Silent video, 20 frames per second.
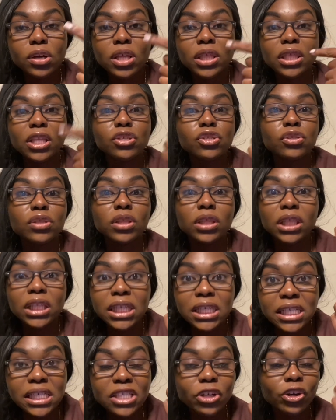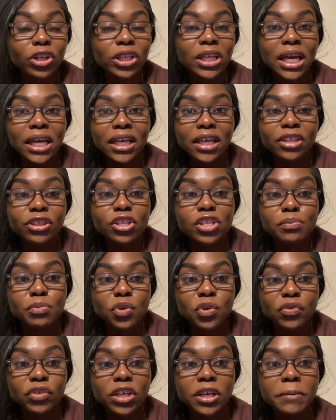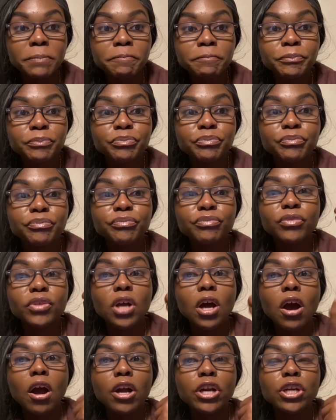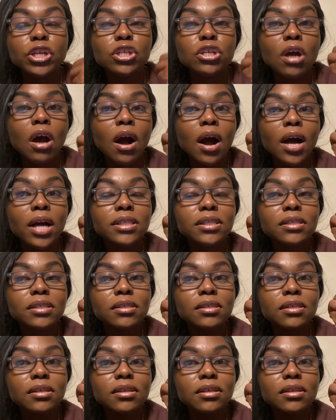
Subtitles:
the leads that are getting in this movie are not